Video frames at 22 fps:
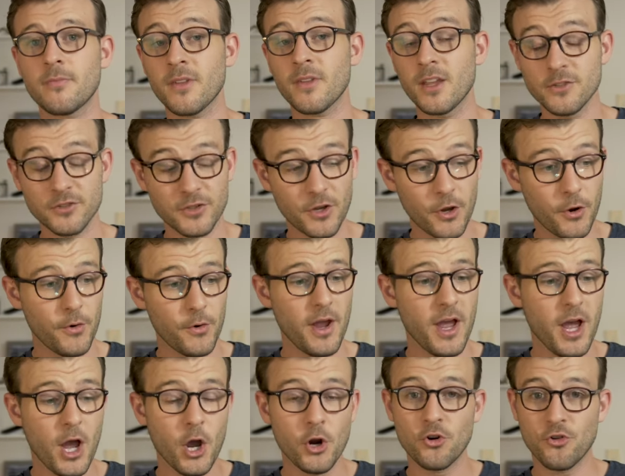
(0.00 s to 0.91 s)
So
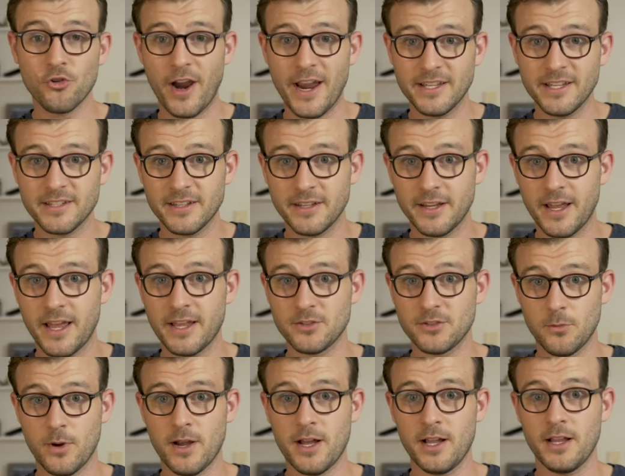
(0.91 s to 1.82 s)
Grace, as
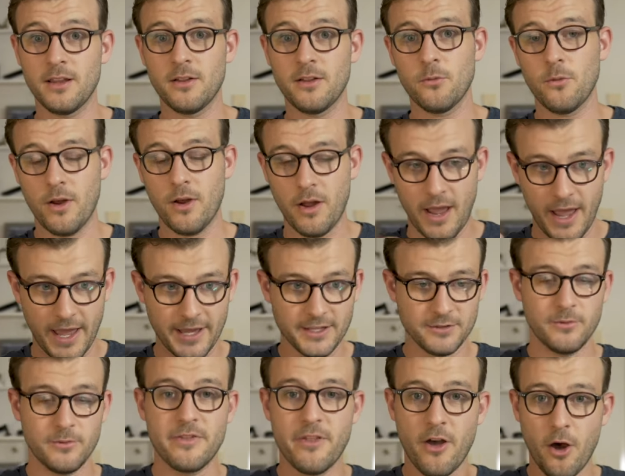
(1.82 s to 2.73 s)
well
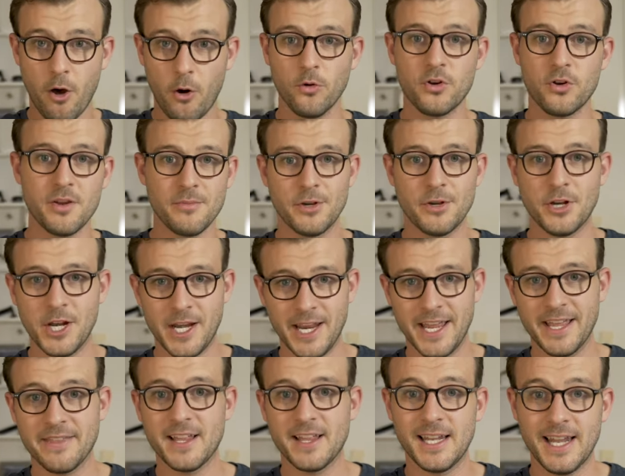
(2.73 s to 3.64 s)
as with the whole community
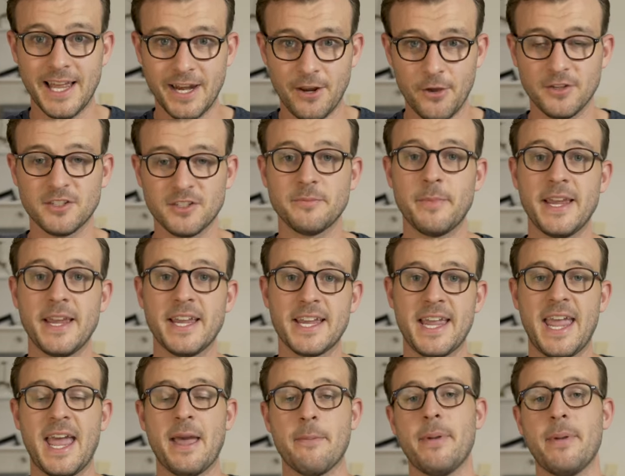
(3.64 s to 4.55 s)
and the Let Her Speak
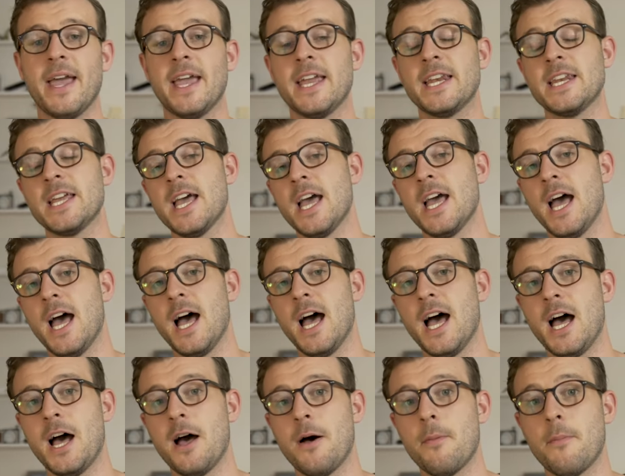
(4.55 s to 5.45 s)
campaign,
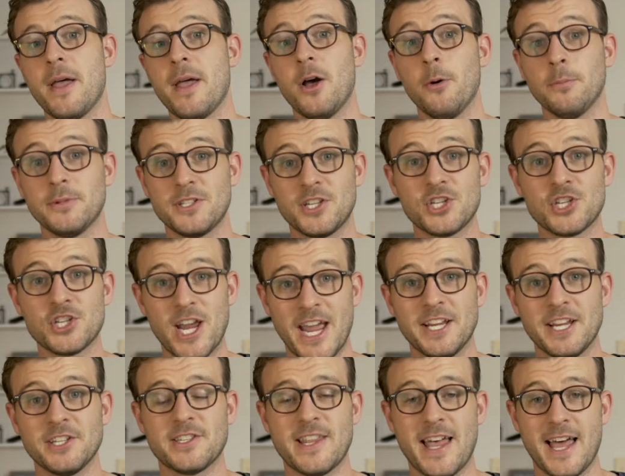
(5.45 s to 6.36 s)
helped
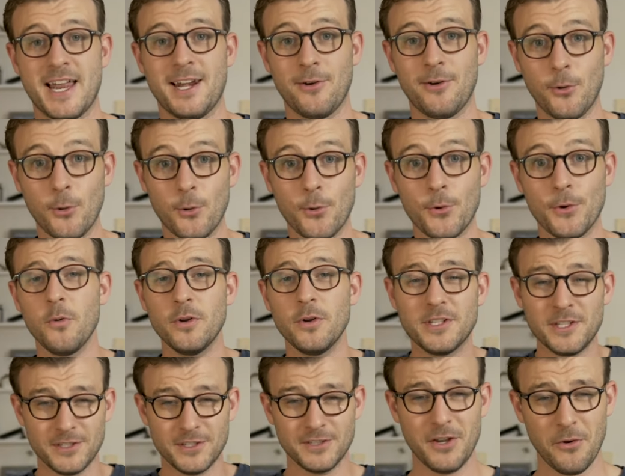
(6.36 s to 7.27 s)
change that law,
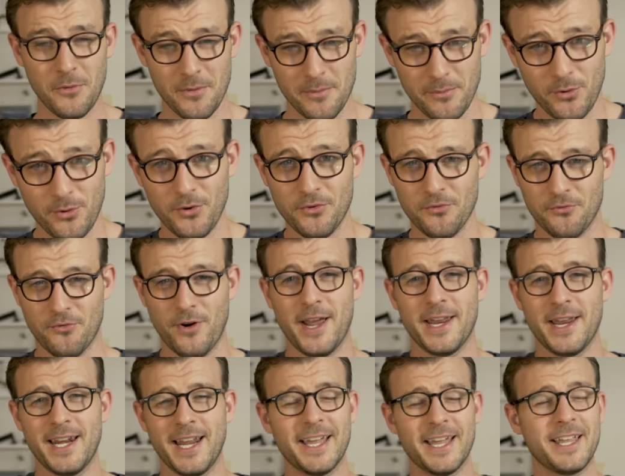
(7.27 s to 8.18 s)
which is so important,
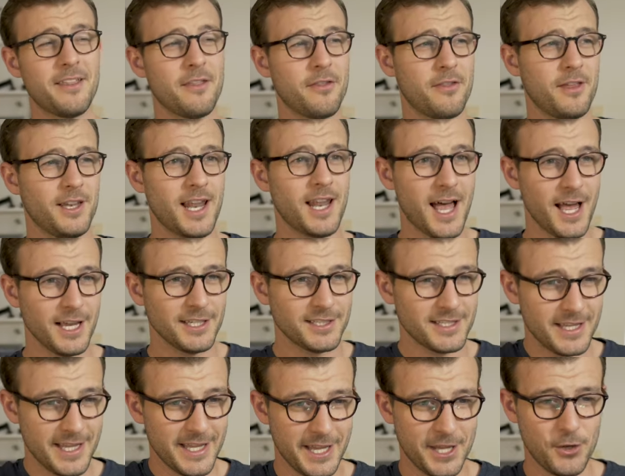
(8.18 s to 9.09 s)
right? Like, the
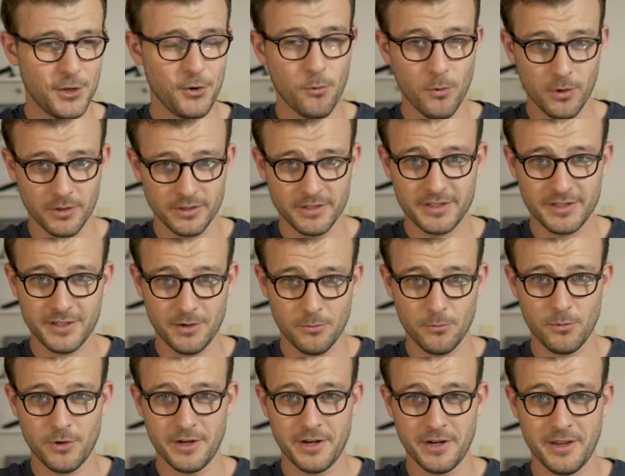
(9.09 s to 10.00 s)
last thing you want
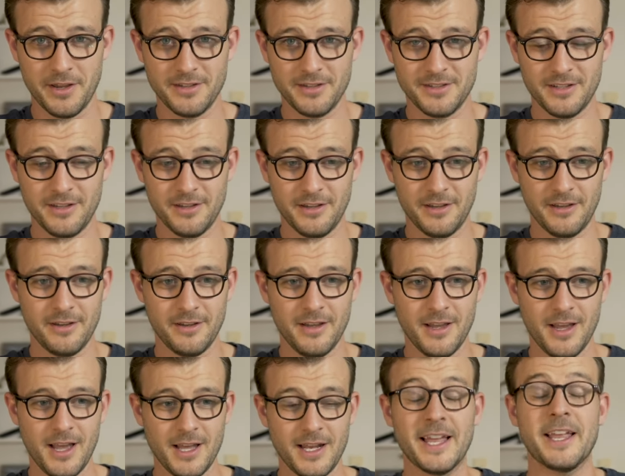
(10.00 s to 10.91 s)
someone to,
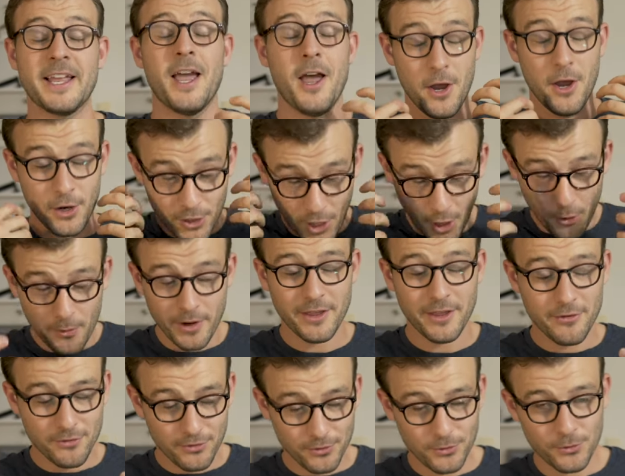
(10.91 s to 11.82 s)
like, going
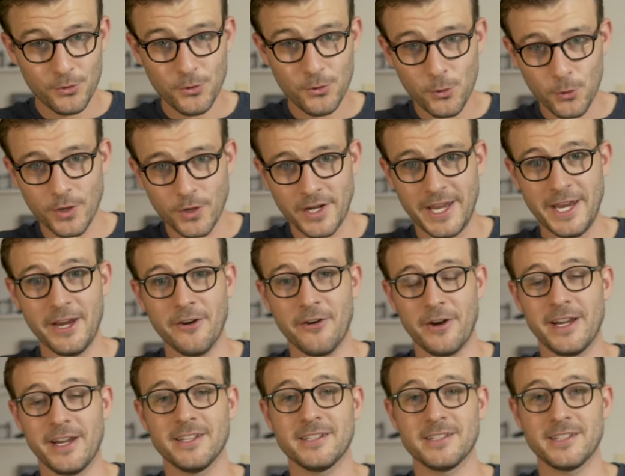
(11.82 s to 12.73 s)
through court
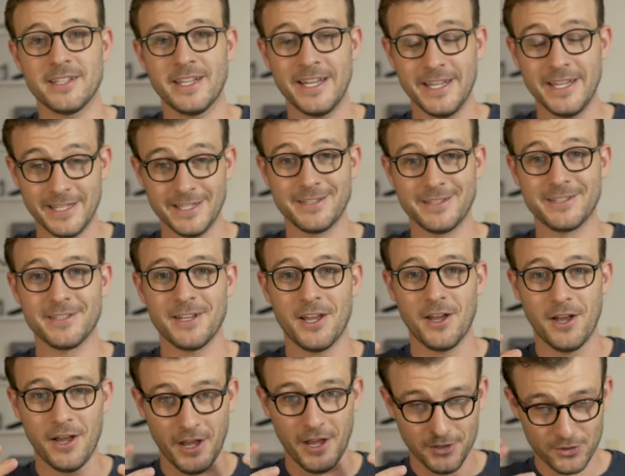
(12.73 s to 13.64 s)
hearings is
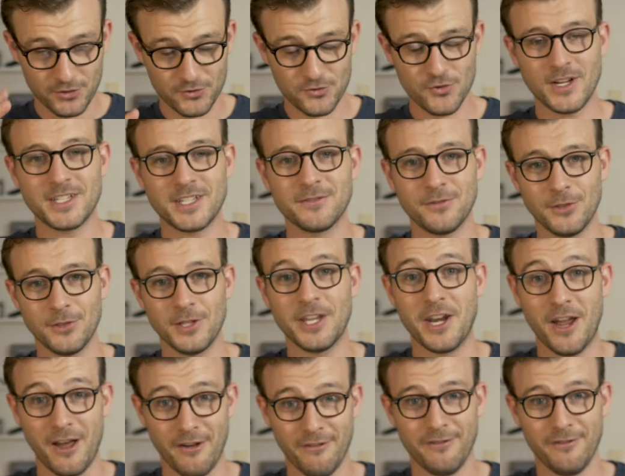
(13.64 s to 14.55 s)
a stressful
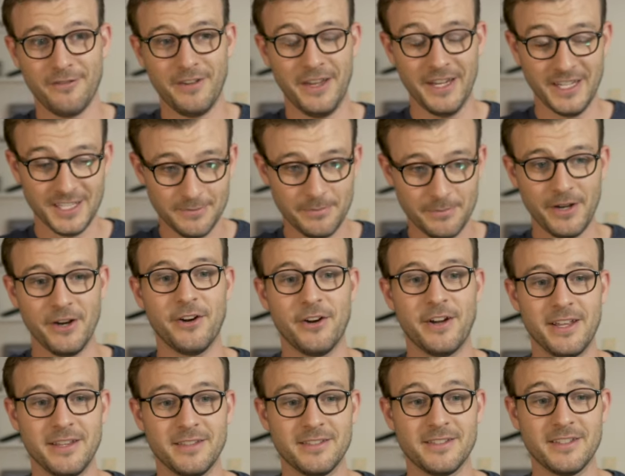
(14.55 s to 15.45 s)
enough
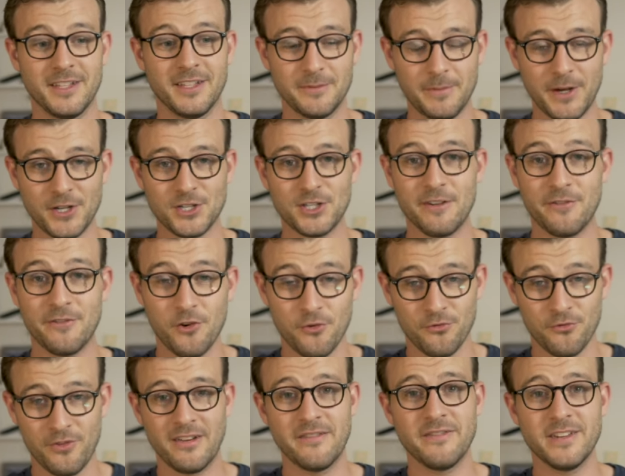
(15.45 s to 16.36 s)
experience, especially if you're
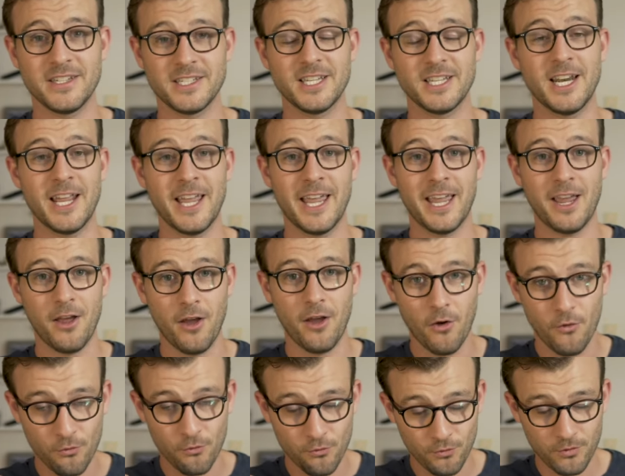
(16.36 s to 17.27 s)
revisiting
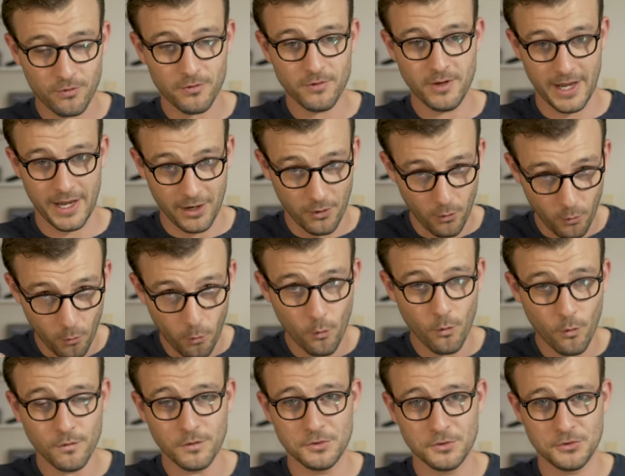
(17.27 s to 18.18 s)
like
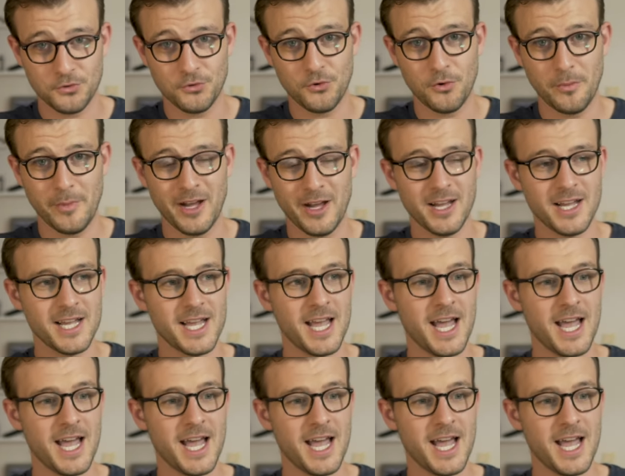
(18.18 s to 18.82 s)
awful trauma.